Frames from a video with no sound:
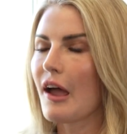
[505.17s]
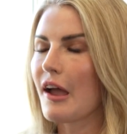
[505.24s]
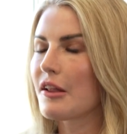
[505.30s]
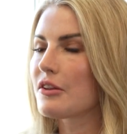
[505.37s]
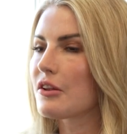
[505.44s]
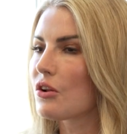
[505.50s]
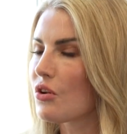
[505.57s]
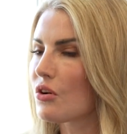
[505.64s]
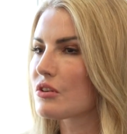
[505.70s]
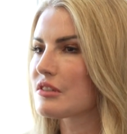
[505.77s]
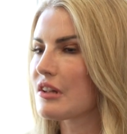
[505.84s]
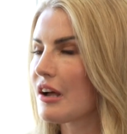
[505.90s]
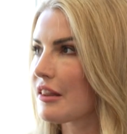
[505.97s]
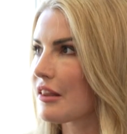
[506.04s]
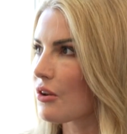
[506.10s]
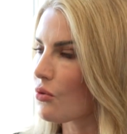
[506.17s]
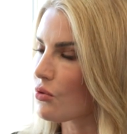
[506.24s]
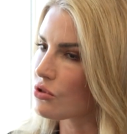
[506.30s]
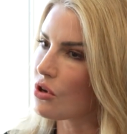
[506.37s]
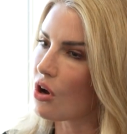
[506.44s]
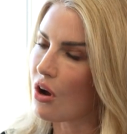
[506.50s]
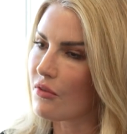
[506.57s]
And alongside that,
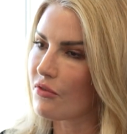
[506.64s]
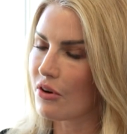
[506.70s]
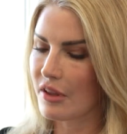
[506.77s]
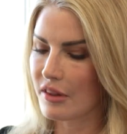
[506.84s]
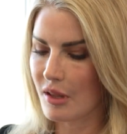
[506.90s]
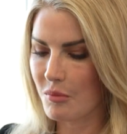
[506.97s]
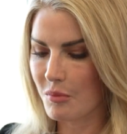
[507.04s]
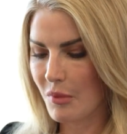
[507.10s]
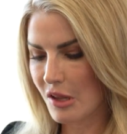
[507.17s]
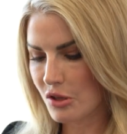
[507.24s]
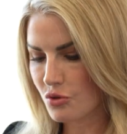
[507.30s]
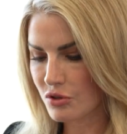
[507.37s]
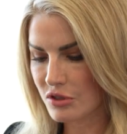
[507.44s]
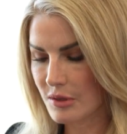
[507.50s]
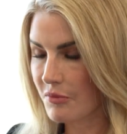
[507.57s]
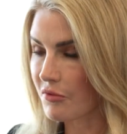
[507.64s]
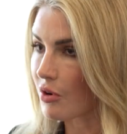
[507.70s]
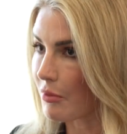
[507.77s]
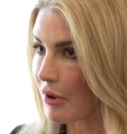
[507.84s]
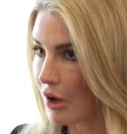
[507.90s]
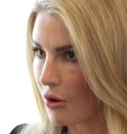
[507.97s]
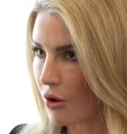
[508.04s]
also offering them mentorship
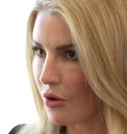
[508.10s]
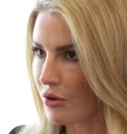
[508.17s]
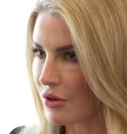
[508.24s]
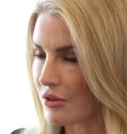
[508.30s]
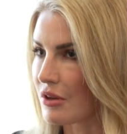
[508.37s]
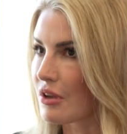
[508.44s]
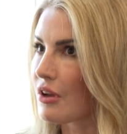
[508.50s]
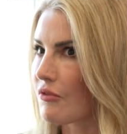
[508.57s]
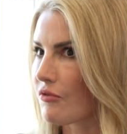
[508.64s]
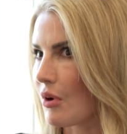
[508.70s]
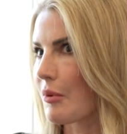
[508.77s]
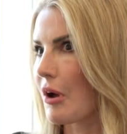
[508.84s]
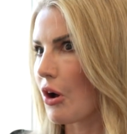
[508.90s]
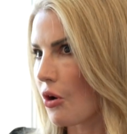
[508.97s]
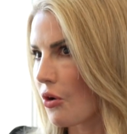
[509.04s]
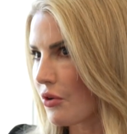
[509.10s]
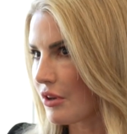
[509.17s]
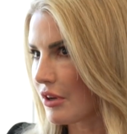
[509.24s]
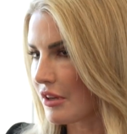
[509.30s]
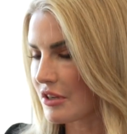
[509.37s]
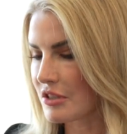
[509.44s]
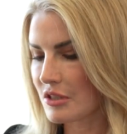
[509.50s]
from our
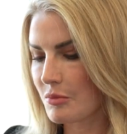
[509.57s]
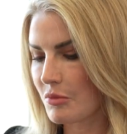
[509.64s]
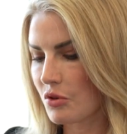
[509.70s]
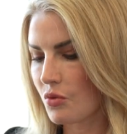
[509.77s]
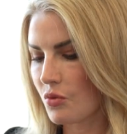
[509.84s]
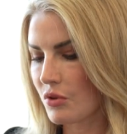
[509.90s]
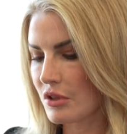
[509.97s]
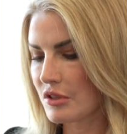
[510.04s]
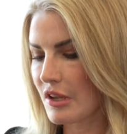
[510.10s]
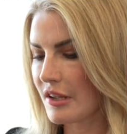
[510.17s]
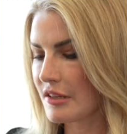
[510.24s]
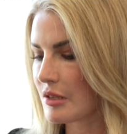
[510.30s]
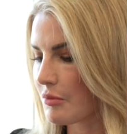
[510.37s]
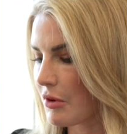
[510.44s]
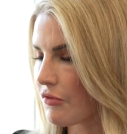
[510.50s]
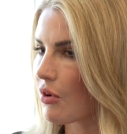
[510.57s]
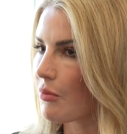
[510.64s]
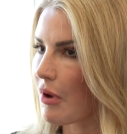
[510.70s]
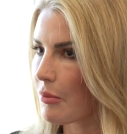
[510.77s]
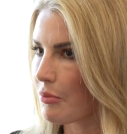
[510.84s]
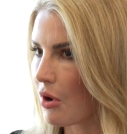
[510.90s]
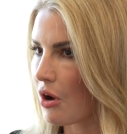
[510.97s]
own leadership at Northern Data, but from
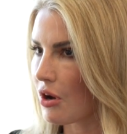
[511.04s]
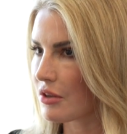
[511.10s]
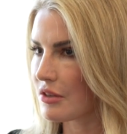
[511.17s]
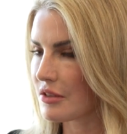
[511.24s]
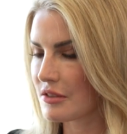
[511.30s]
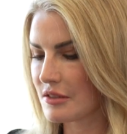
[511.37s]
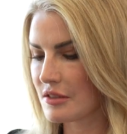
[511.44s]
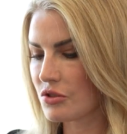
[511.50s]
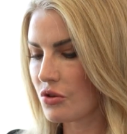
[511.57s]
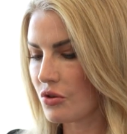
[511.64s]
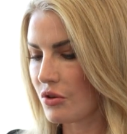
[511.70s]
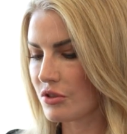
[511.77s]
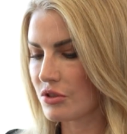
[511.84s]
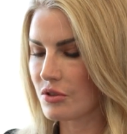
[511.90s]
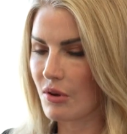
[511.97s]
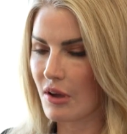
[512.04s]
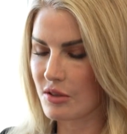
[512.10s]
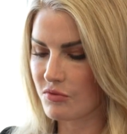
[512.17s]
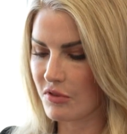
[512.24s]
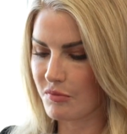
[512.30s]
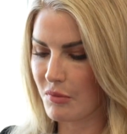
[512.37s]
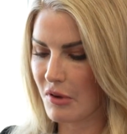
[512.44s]
our partners too,
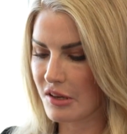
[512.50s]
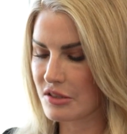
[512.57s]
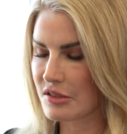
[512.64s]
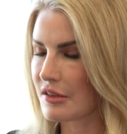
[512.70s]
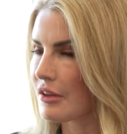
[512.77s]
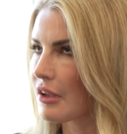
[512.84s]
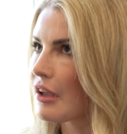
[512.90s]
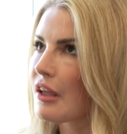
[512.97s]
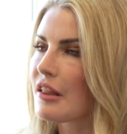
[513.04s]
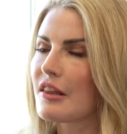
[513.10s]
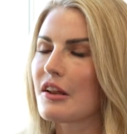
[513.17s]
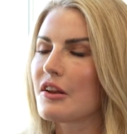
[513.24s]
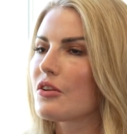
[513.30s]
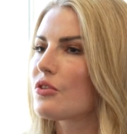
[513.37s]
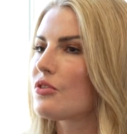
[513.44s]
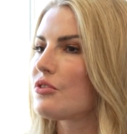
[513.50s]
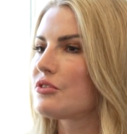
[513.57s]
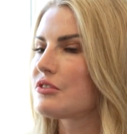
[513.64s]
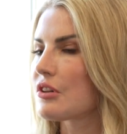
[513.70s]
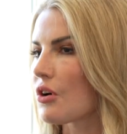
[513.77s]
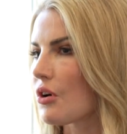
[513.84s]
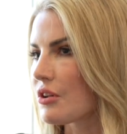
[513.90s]
as we've mentioned. That
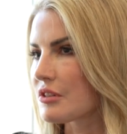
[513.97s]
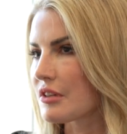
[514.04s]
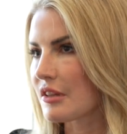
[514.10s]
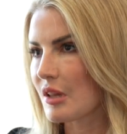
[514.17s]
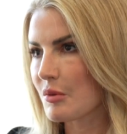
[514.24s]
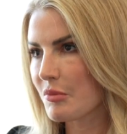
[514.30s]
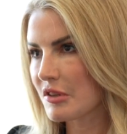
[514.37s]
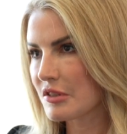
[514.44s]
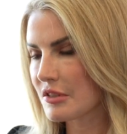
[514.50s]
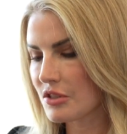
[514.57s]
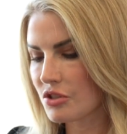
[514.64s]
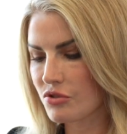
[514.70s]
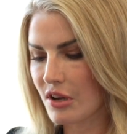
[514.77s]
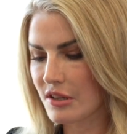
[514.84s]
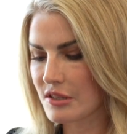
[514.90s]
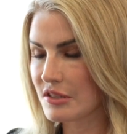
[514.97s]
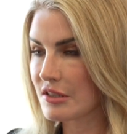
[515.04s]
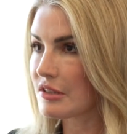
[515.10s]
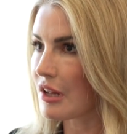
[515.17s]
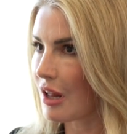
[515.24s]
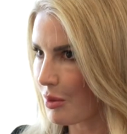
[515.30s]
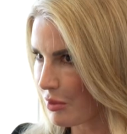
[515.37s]
includes enhancing their business
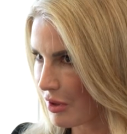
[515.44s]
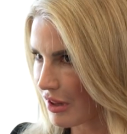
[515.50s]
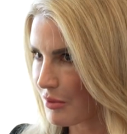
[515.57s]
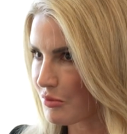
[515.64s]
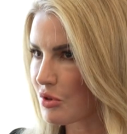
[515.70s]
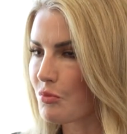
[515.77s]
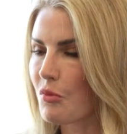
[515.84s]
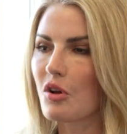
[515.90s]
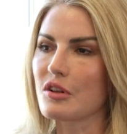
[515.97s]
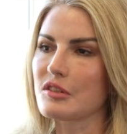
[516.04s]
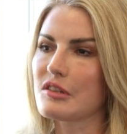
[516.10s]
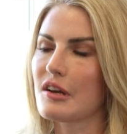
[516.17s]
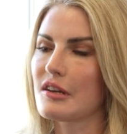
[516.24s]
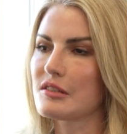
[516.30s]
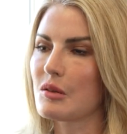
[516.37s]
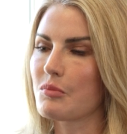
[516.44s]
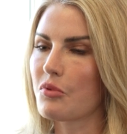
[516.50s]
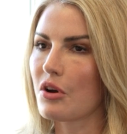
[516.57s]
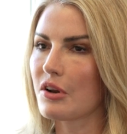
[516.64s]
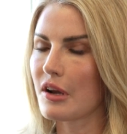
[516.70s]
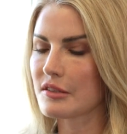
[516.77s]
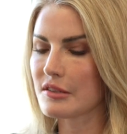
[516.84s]
strategies, helping them to monetize the
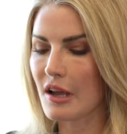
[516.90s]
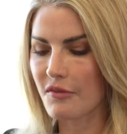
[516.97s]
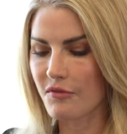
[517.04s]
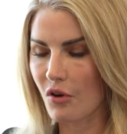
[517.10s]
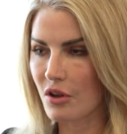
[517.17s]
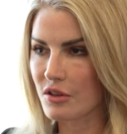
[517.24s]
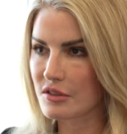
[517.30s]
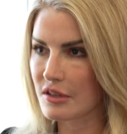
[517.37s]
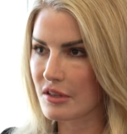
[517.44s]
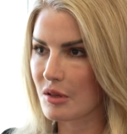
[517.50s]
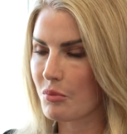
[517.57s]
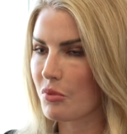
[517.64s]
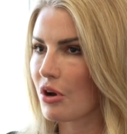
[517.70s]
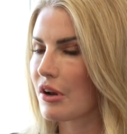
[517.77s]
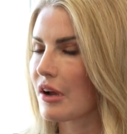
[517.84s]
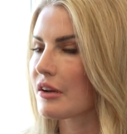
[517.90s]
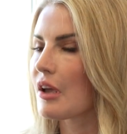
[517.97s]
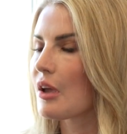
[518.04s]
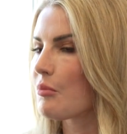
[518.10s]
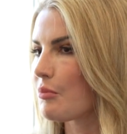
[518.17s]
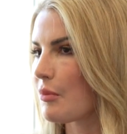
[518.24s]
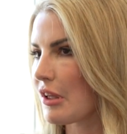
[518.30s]
product, advancing the product,
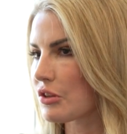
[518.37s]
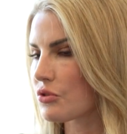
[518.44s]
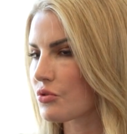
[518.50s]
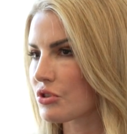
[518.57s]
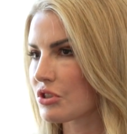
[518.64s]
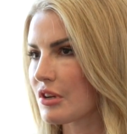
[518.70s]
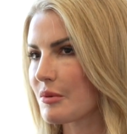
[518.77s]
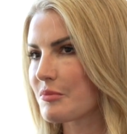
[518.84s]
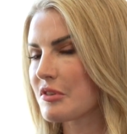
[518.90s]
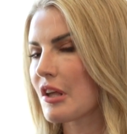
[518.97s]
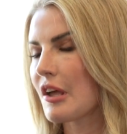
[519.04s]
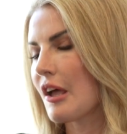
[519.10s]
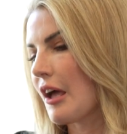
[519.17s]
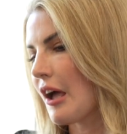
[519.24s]
mentorships,